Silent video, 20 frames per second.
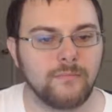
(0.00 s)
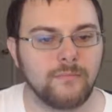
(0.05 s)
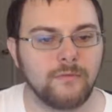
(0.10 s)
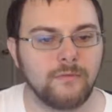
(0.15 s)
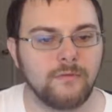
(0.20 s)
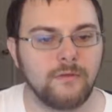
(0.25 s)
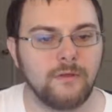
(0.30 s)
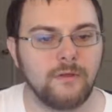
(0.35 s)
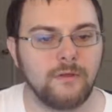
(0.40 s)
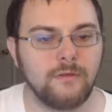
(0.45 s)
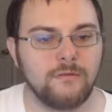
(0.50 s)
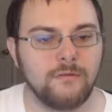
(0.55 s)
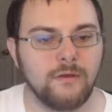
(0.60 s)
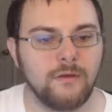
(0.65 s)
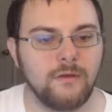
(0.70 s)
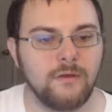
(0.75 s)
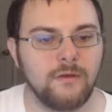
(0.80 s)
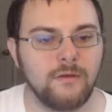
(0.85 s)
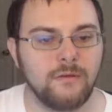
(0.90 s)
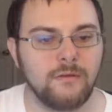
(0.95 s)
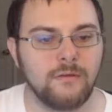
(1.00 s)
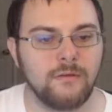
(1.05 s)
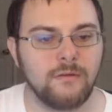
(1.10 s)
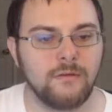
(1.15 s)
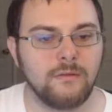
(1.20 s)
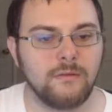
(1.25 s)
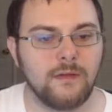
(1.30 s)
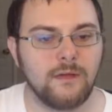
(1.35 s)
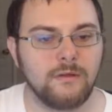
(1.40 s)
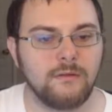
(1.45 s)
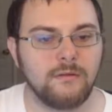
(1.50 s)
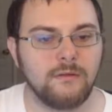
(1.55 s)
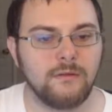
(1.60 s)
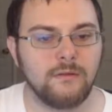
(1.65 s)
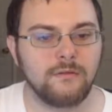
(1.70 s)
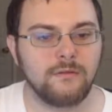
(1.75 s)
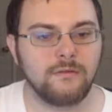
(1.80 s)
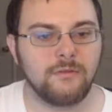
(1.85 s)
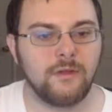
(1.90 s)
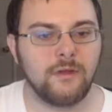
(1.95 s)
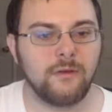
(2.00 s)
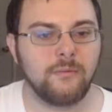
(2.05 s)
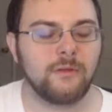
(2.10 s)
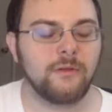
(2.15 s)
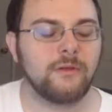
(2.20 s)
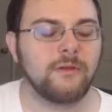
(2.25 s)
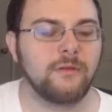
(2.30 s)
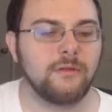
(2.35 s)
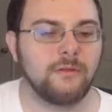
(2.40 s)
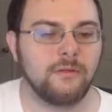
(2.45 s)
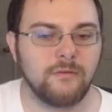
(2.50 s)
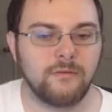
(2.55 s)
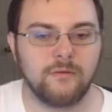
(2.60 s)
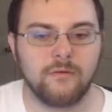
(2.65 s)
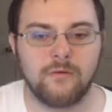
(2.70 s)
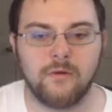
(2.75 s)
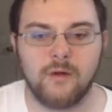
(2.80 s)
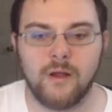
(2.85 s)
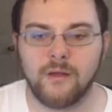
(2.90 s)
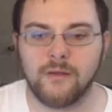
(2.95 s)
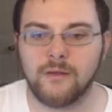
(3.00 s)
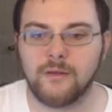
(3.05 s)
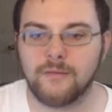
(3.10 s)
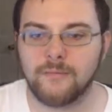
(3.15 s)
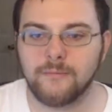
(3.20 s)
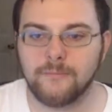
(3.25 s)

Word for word: See, tell you that to your stomach, and it's growling.